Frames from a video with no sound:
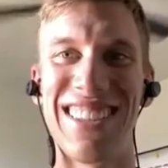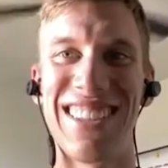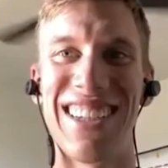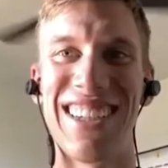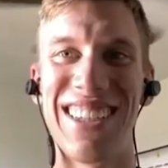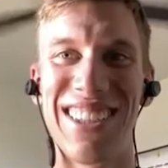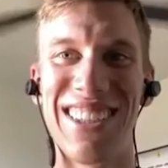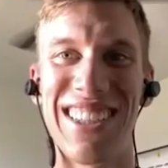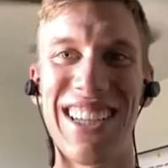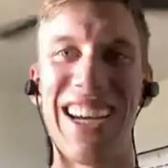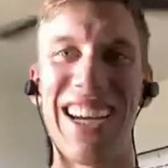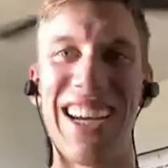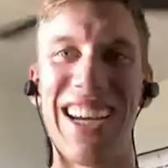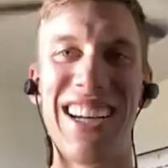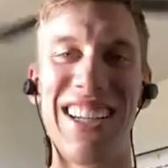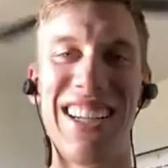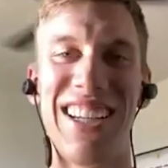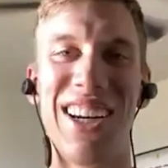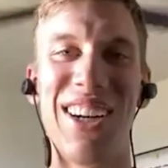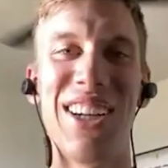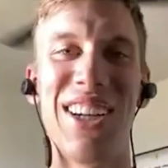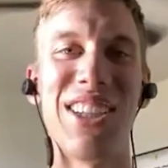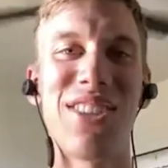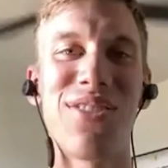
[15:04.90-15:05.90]
Oh yeah,
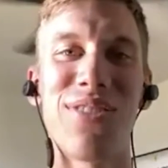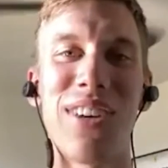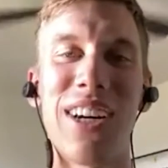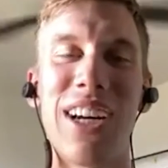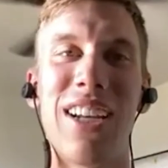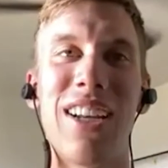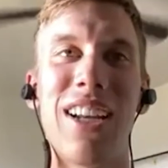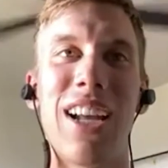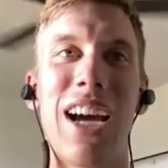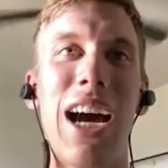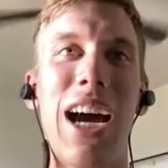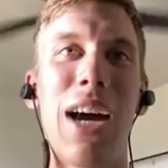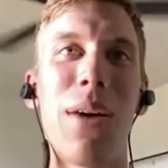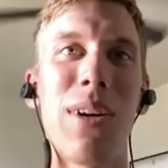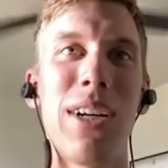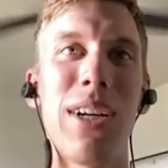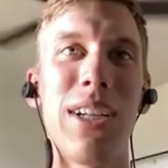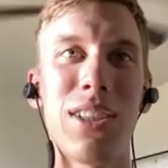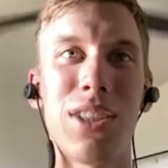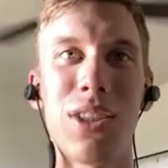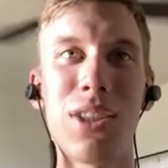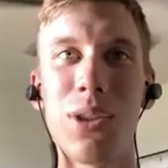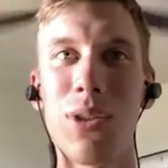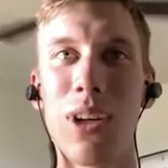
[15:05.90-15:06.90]
no, it's fun. I
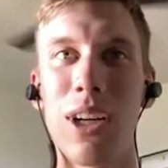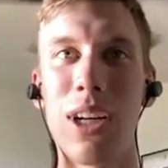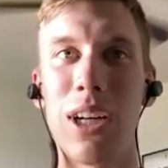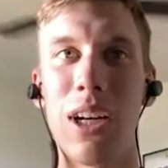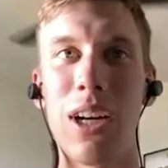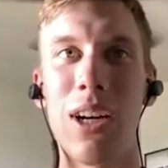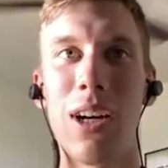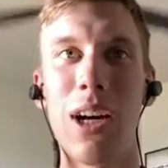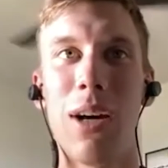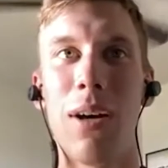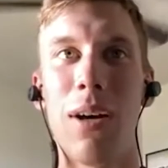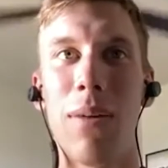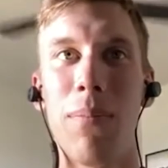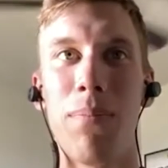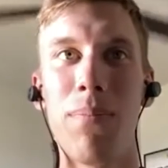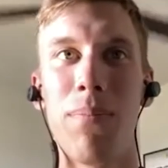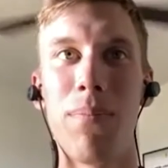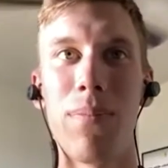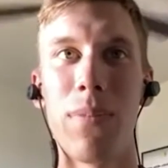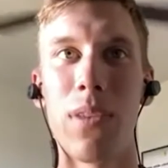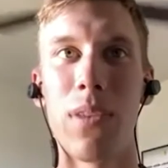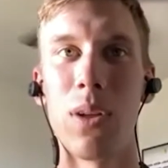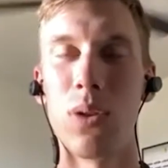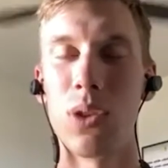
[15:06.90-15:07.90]
went to
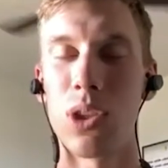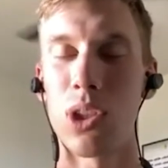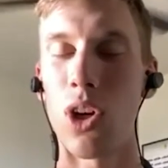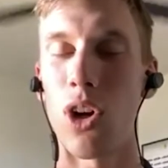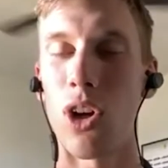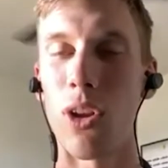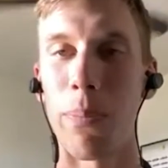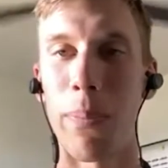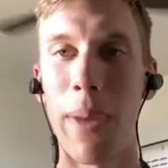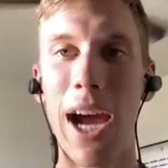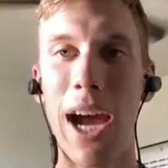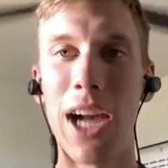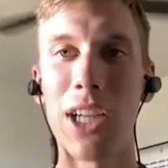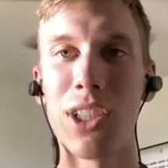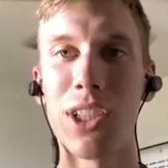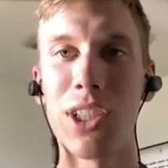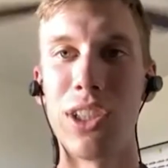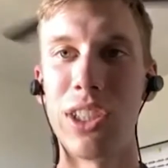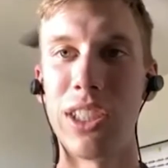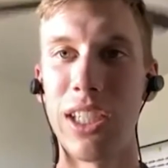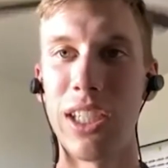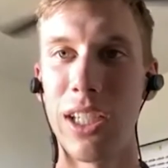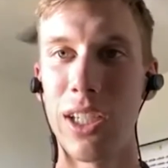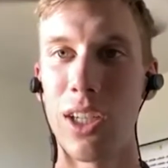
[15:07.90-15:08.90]
it was called
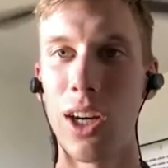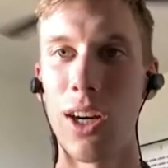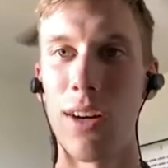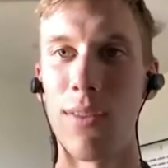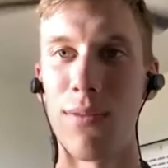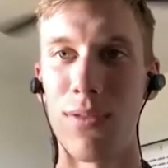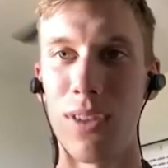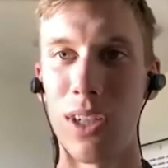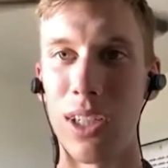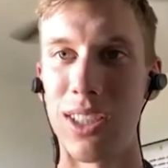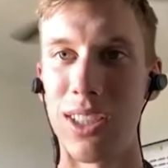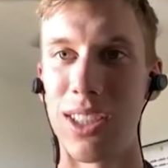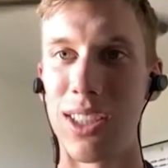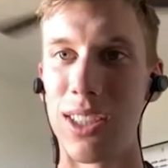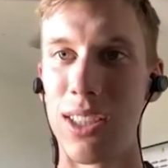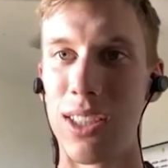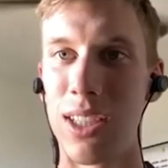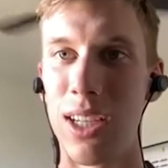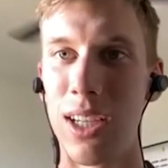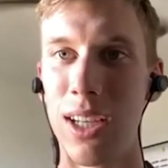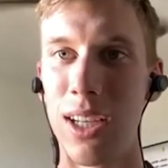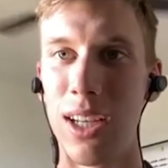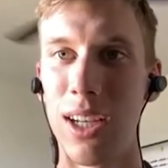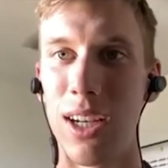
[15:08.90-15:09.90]
Passion City Conference
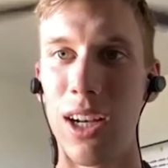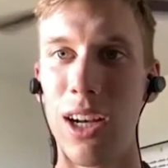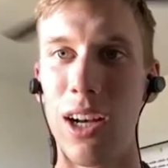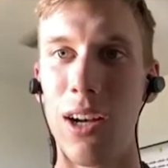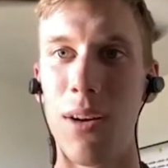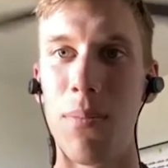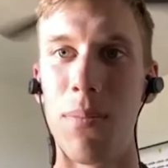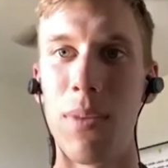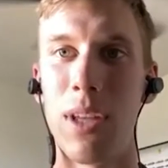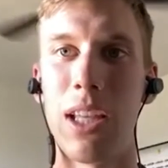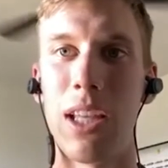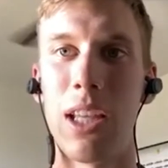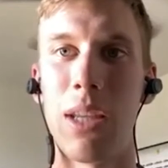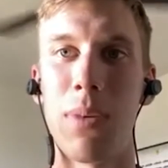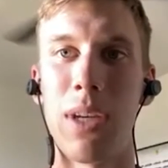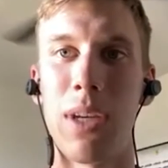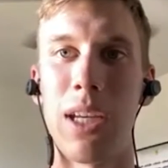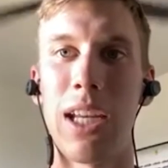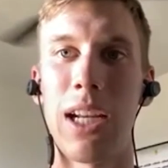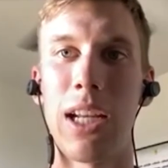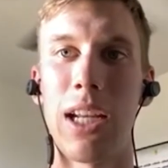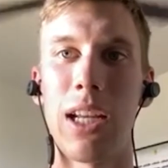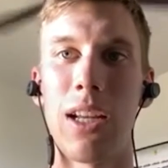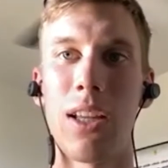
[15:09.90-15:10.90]
in the
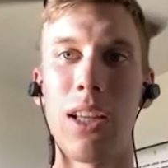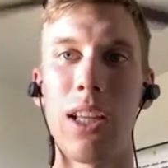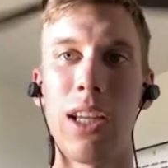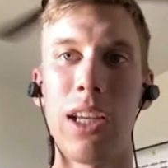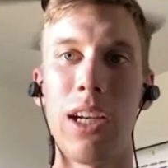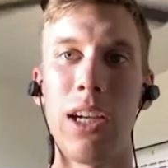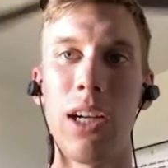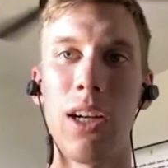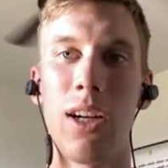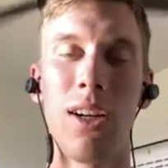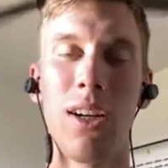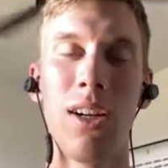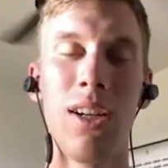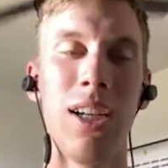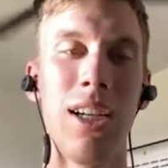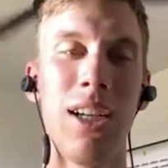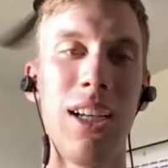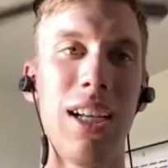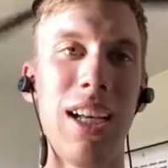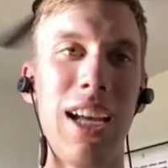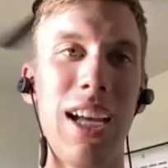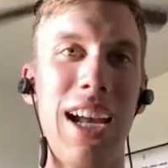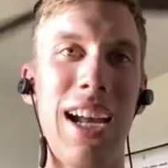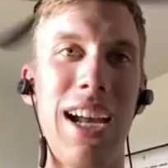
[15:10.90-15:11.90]
beginning of the year,
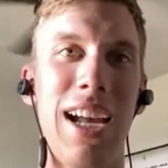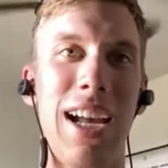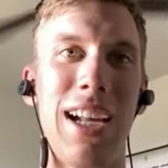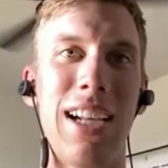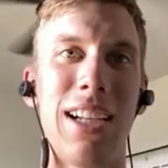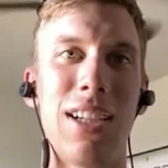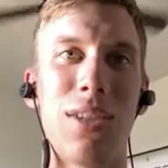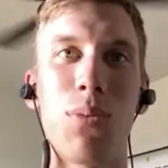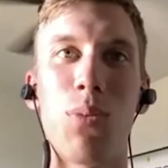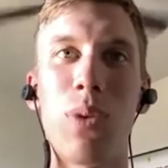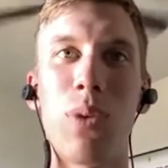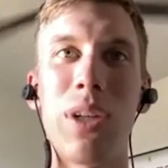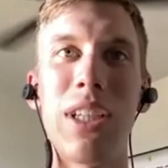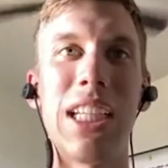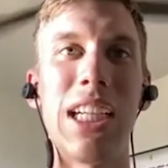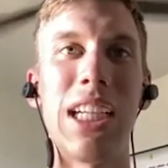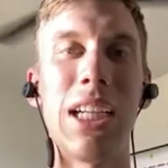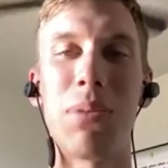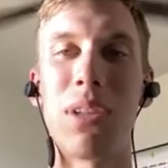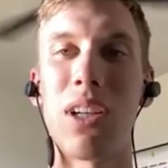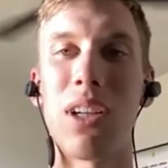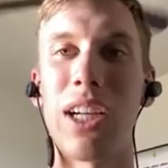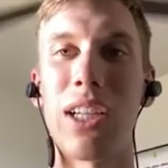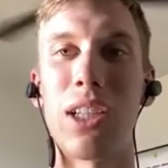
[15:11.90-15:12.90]
and we stayed
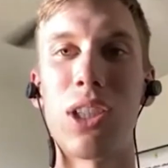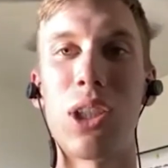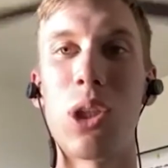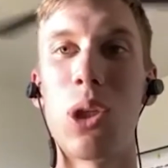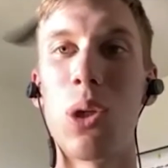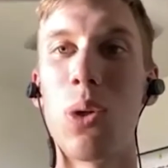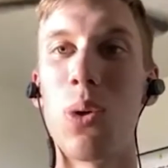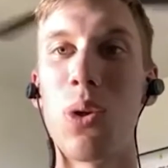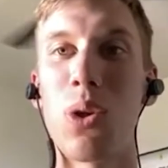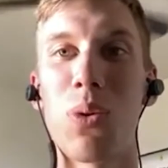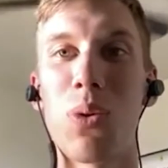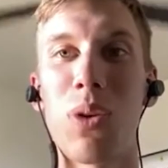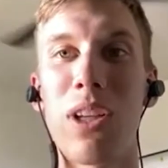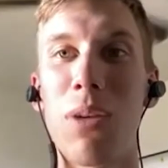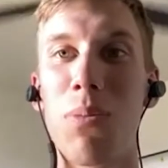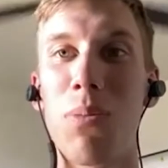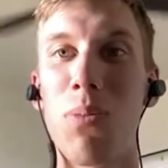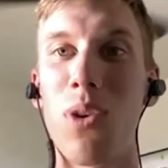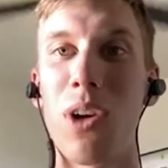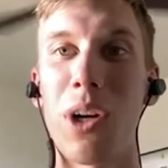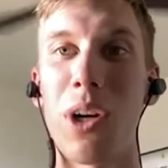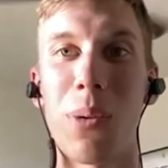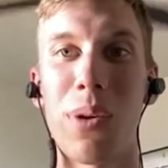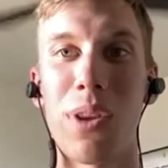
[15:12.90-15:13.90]
up till like 2-3 in the
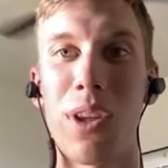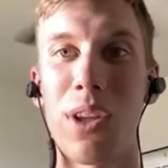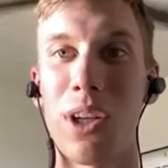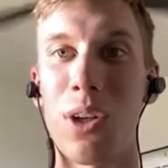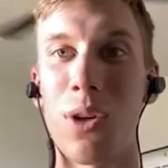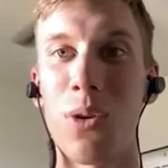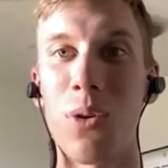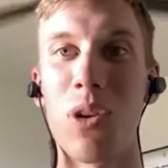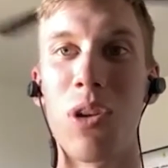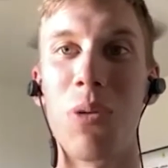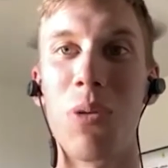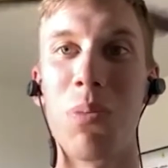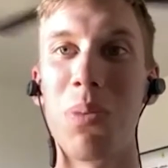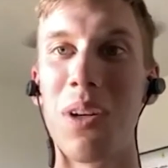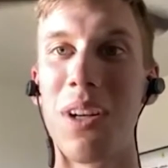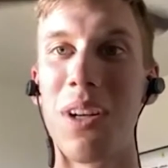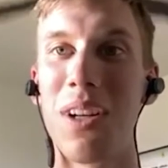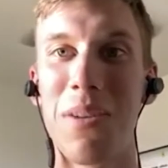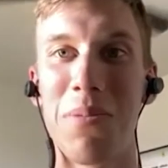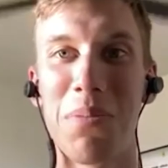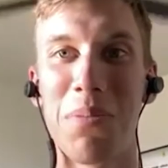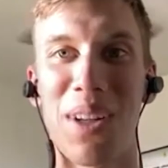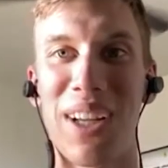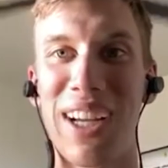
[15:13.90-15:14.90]
morning with the group
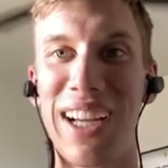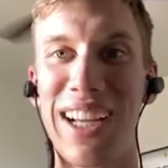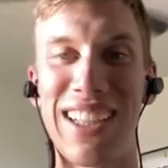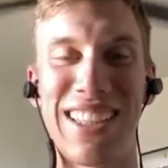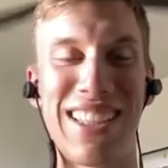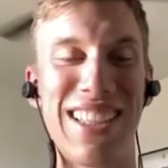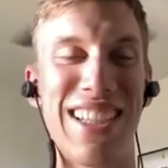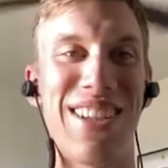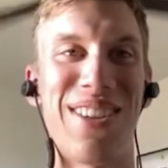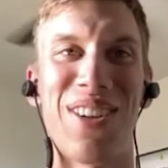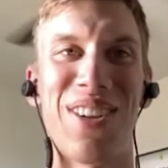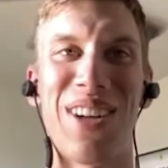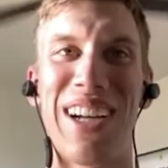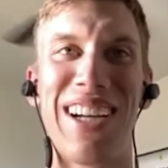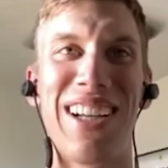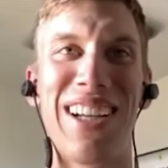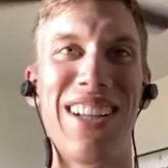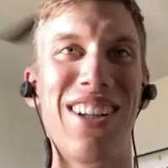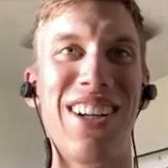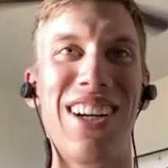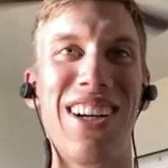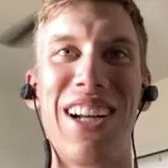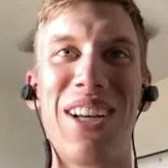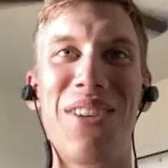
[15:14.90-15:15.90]
playing Secret
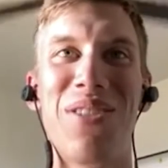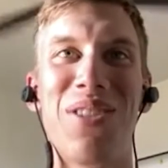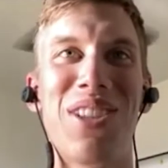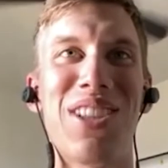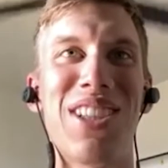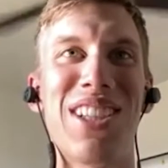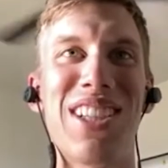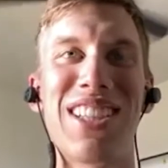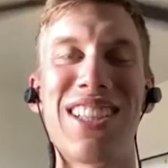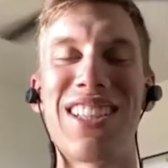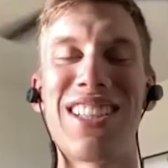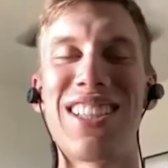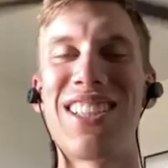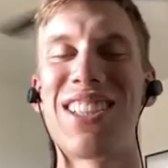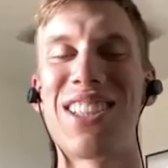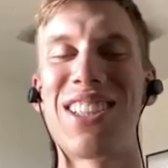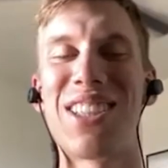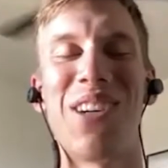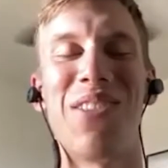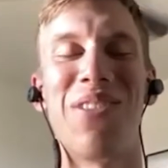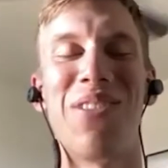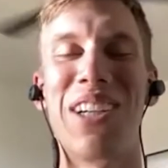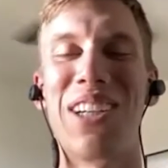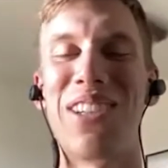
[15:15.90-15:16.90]
Hitler, and it was just
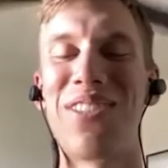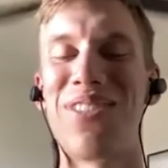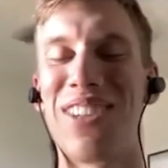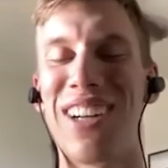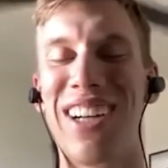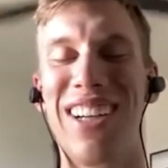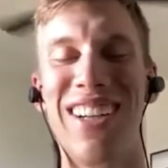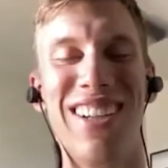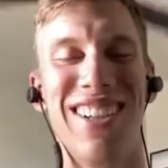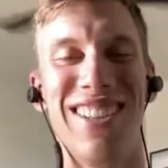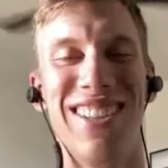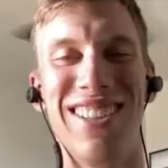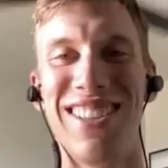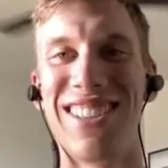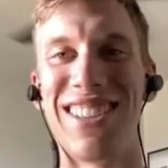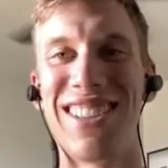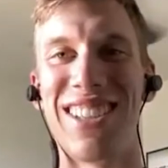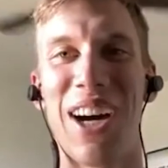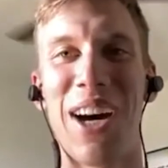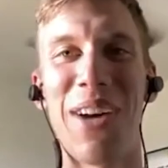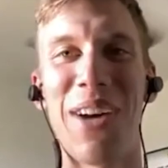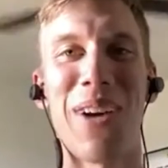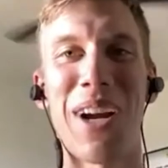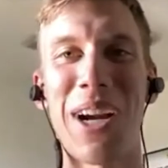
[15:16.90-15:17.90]
so much fun.
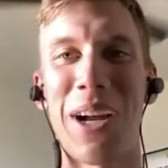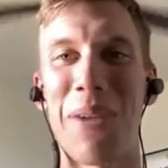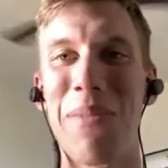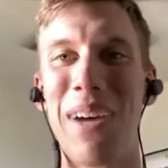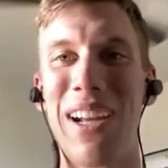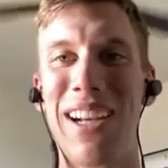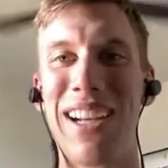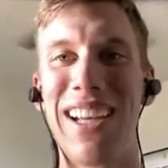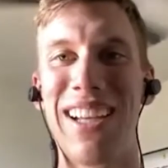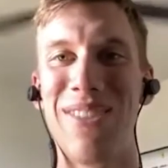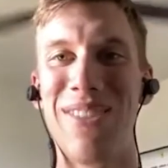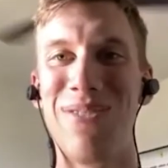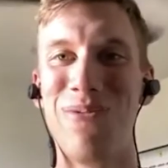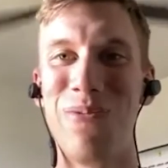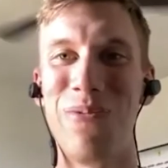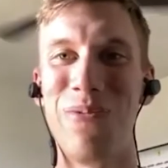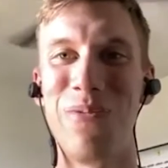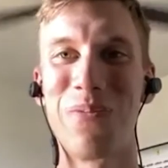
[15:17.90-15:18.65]
So I'd recommend it.